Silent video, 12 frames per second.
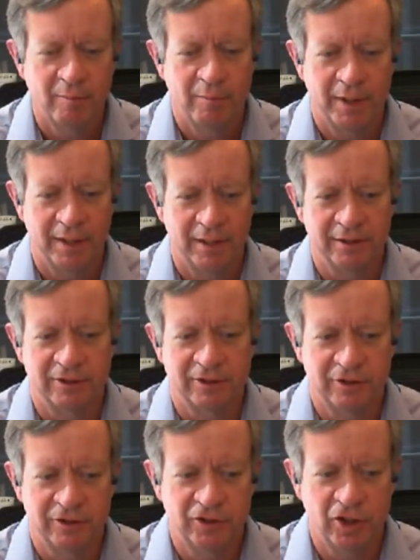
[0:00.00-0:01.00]
but
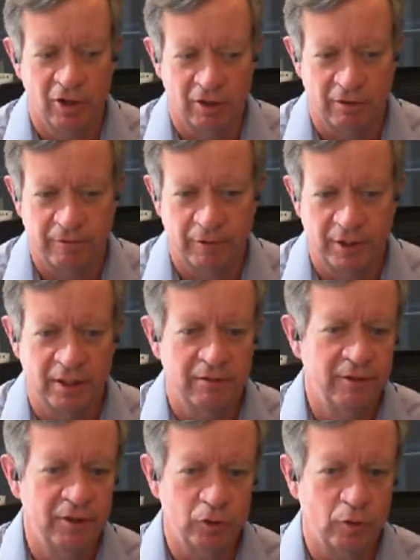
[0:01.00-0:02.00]
it's junk for the
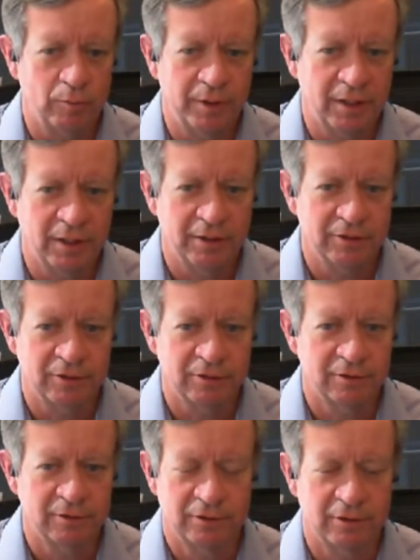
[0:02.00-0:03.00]
individual,
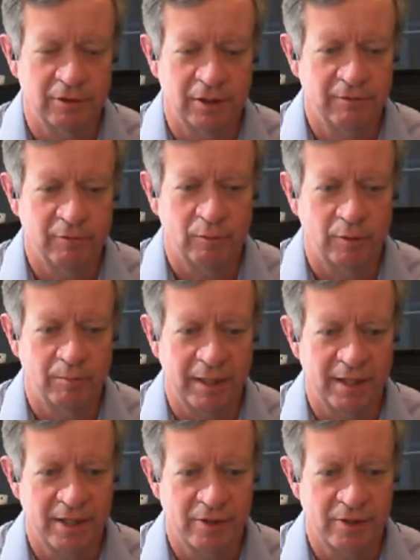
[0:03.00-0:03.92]
because even when my